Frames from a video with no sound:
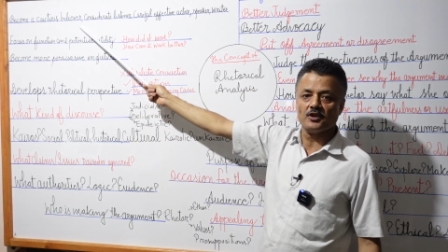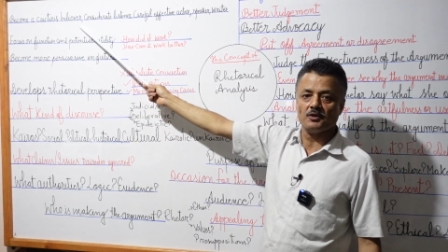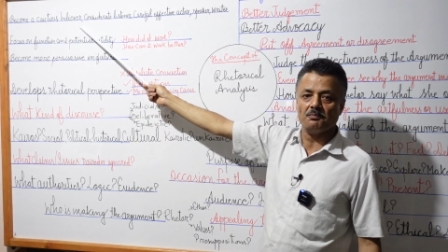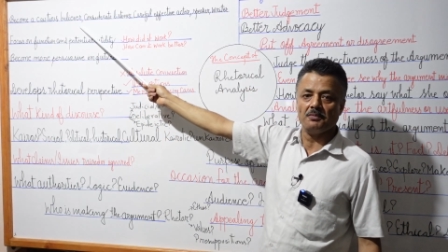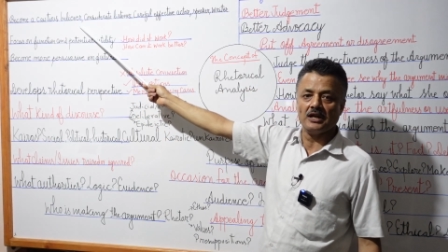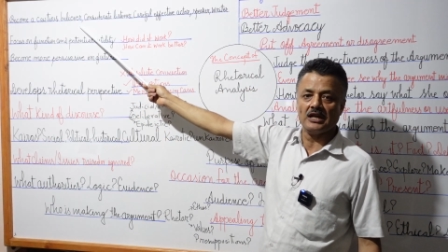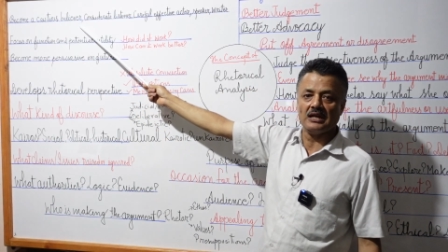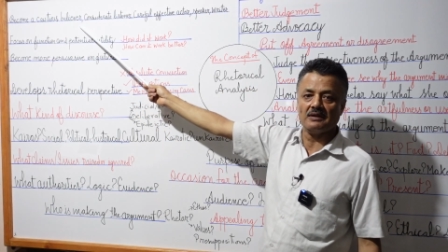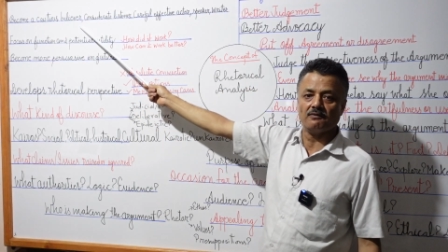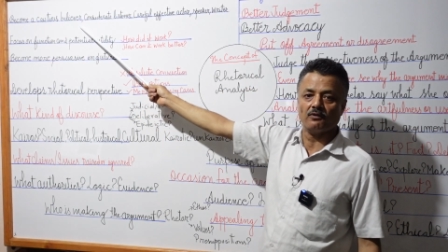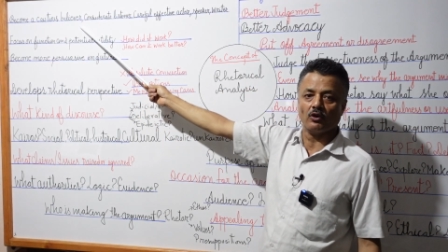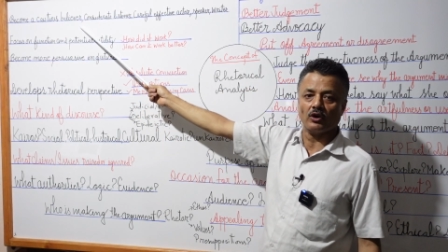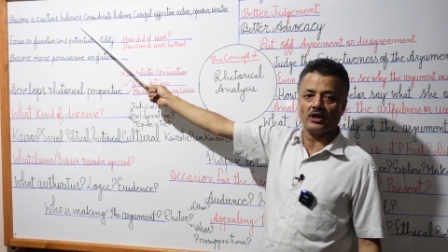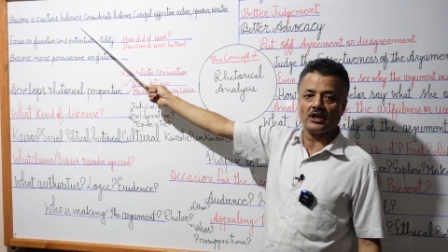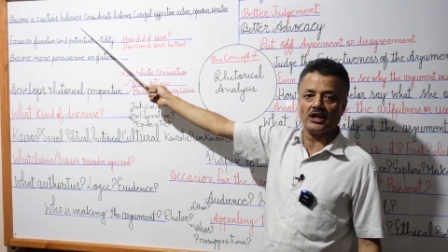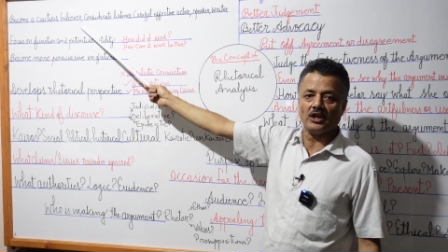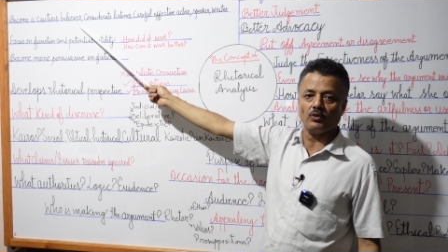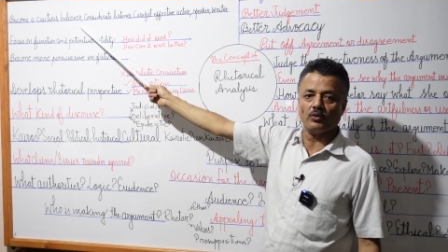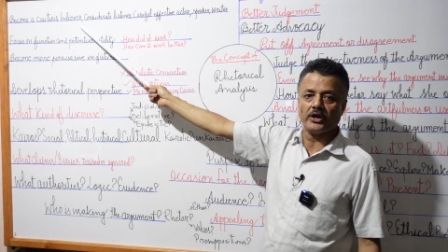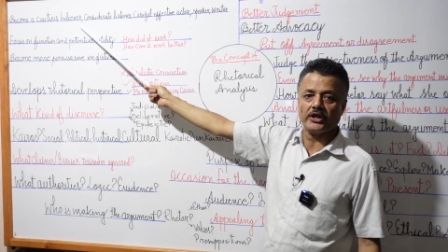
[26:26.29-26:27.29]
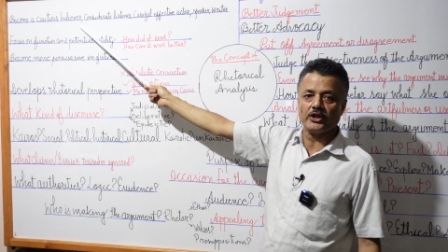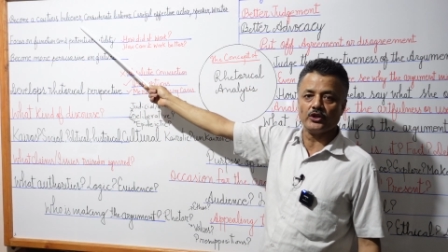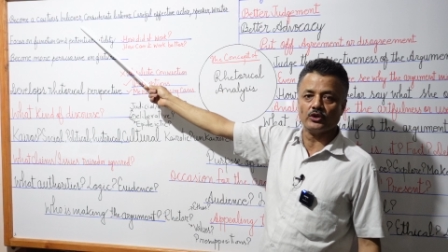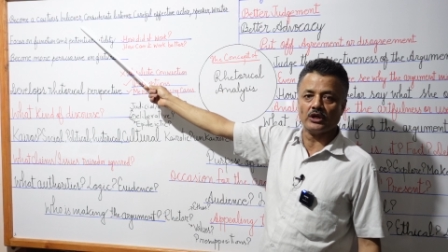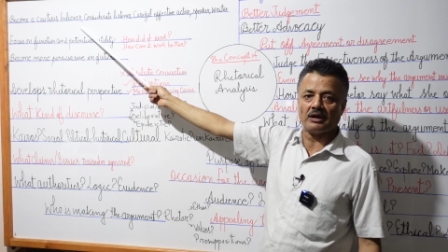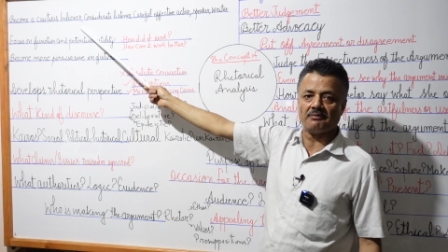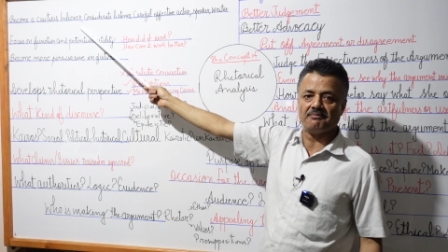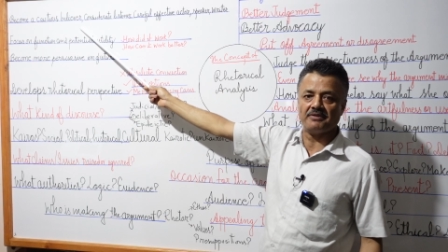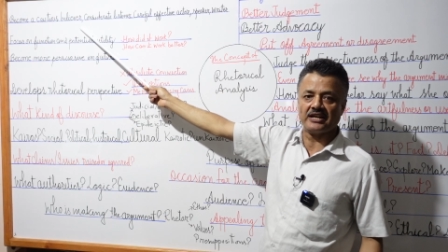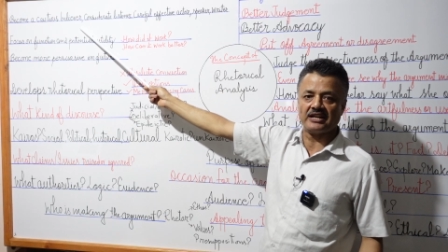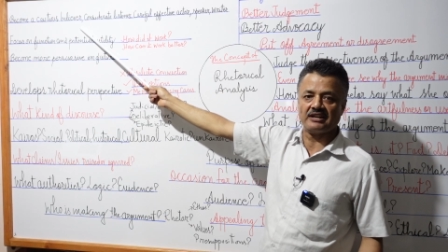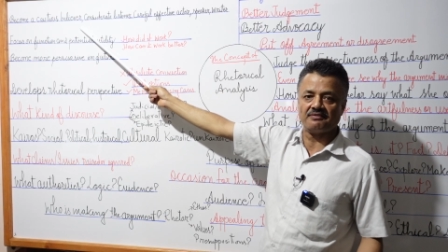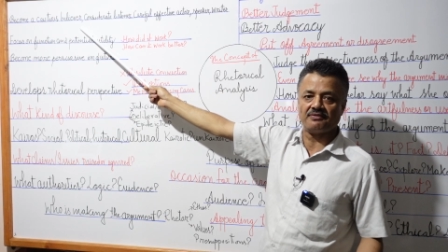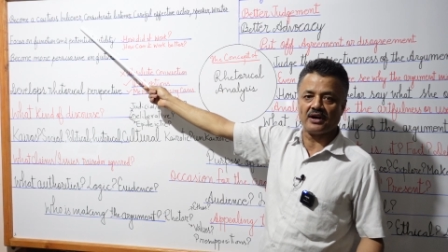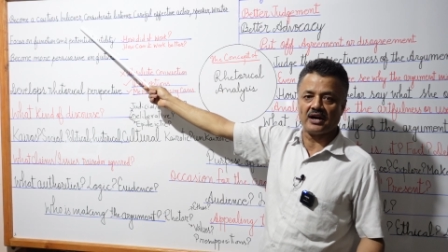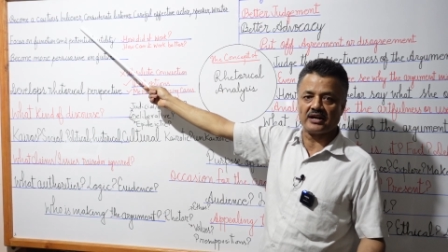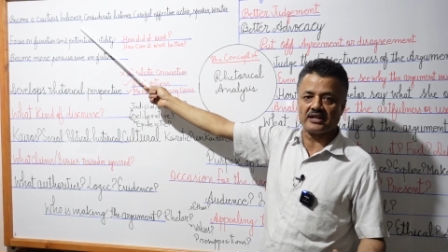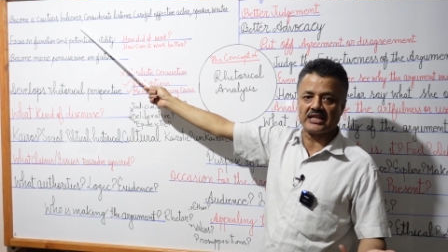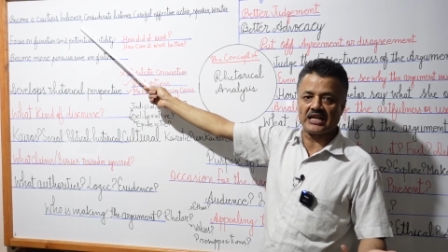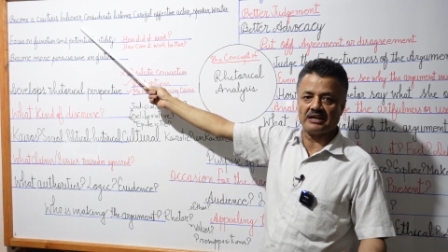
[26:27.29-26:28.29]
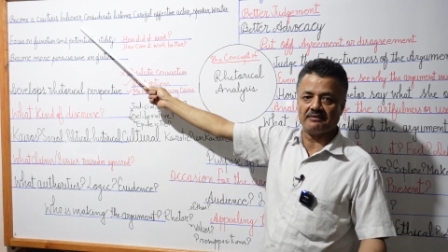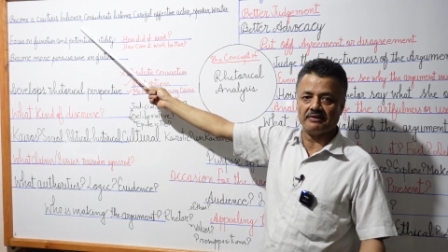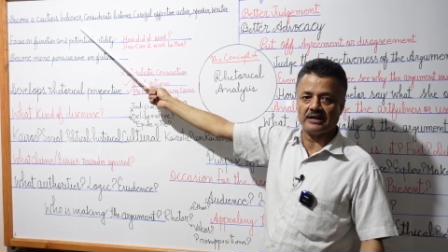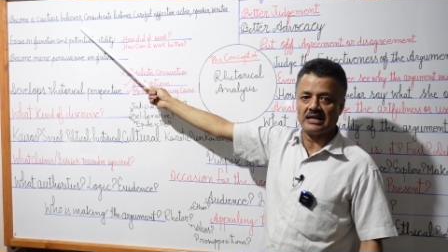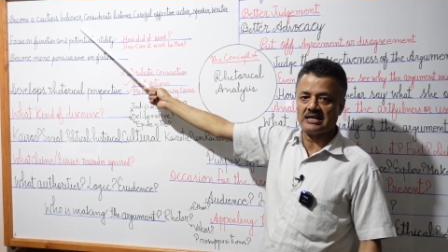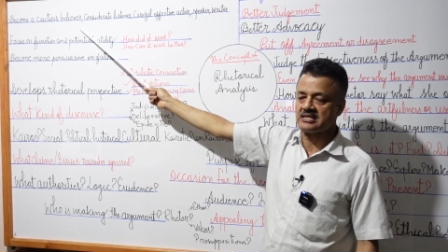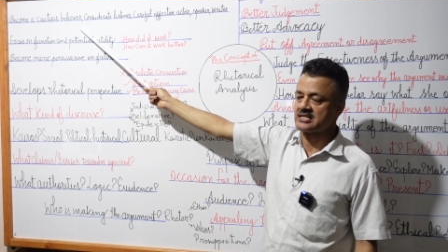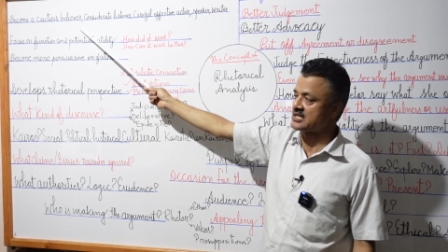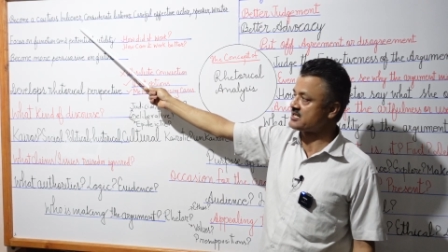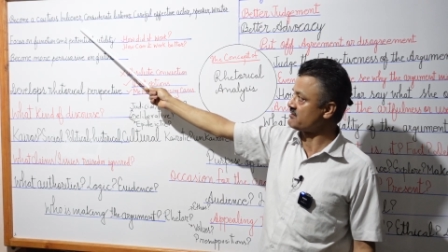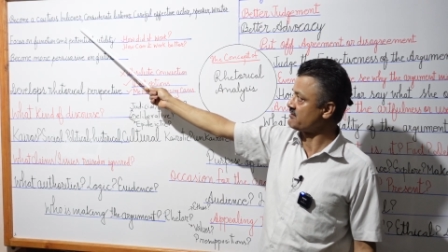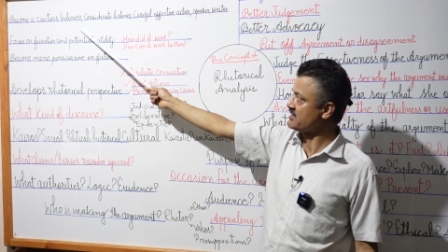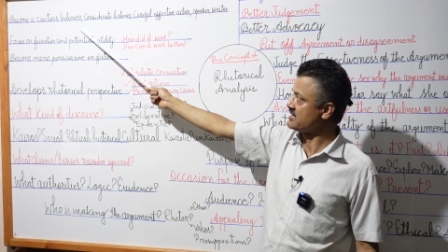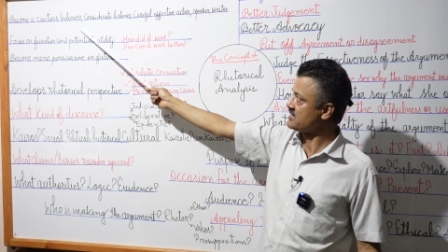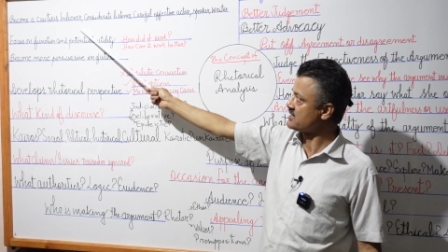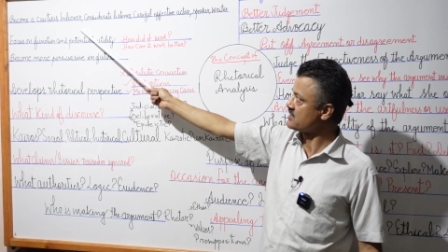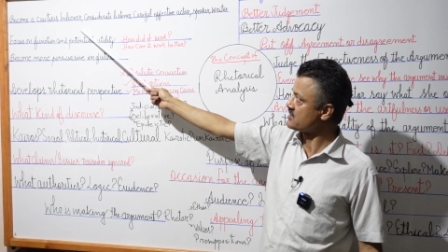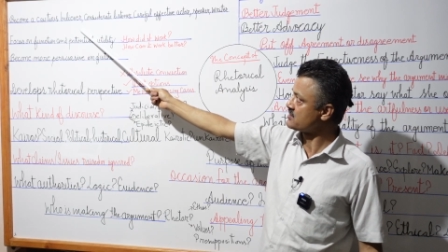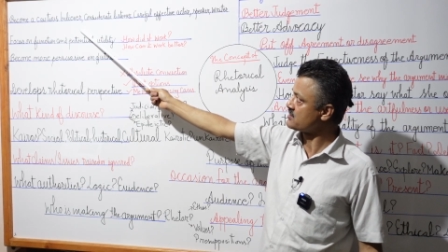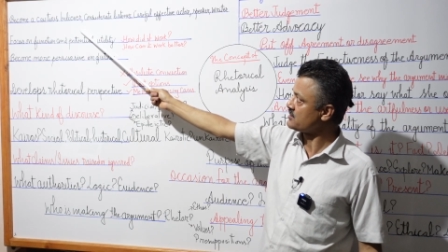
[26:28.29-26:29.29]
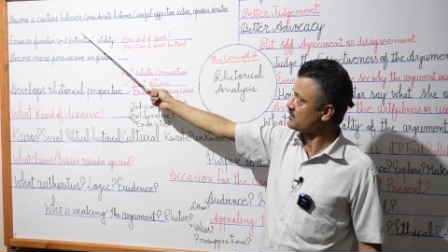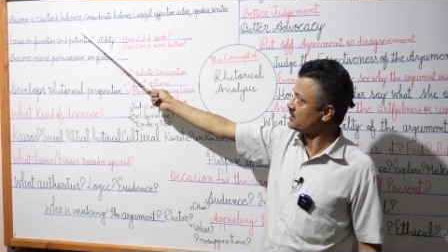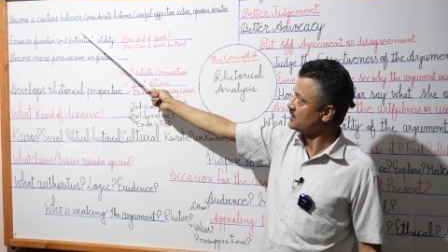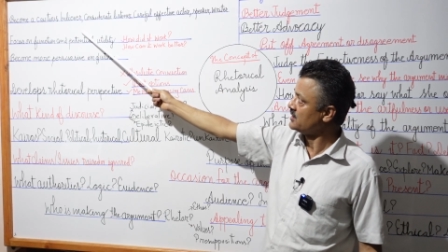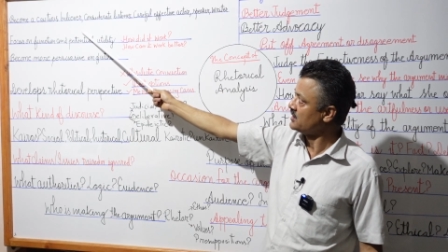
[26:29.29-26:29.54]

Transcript: You believe only when you have verified the evidences, reasons.